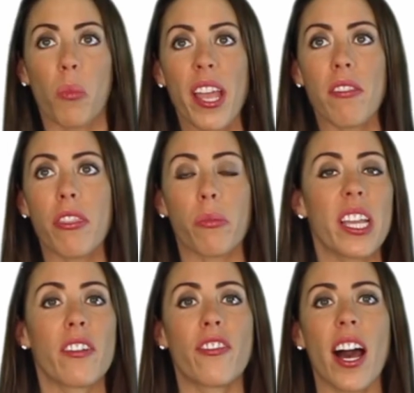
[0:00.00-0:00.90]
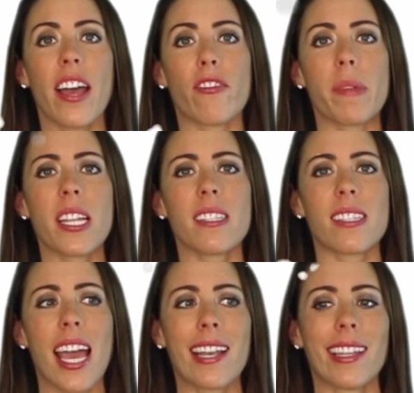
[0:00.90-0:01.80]
Wait 3 to 5
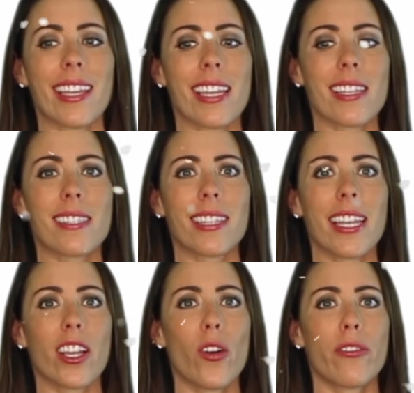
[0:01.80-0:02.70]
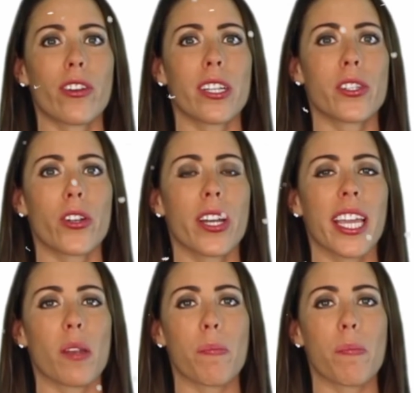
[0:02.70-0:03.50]
minutes and he's leaning over and turning it